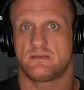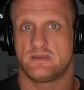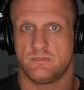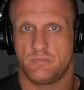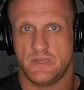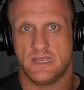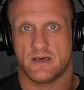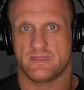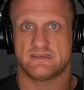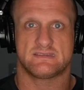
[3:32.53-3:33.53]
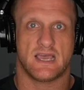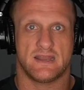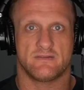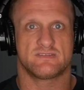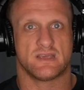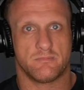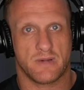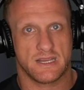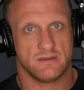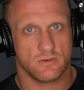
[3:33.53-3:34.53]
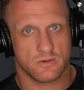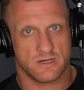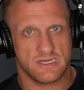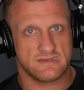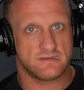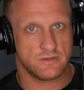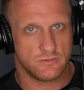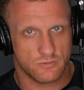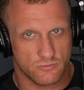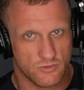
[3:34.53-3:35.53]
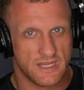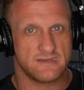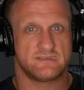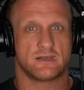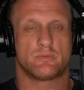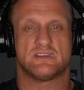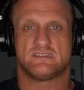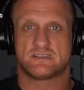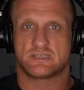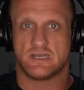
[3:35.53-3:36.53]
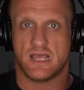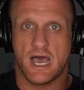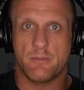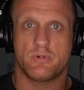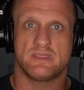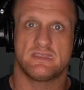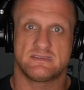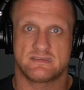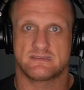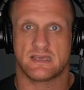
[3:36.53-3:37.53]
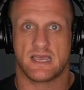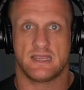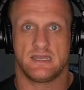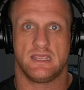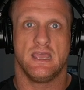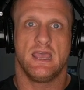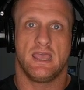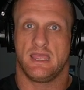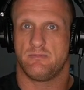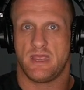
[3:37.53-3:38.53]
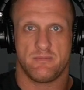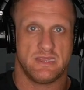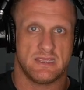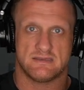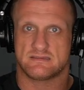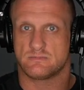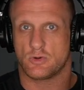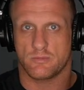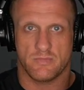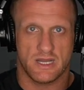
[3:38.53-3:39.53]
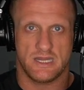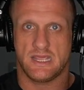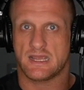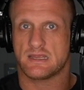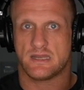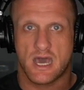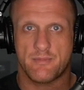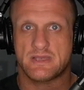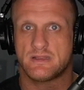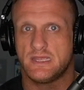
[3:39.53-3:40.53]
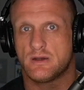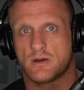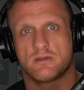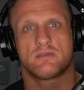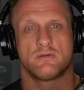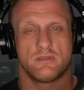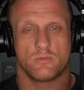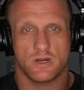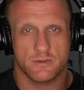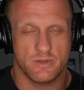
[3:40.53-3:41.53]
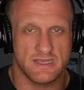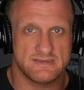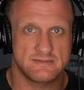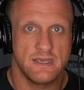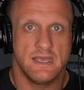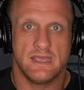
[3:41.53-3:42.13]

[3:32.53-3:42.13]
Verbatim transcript: to, be on the side of some minority to raise your position up within society and maybe get some more money economically or through the workplace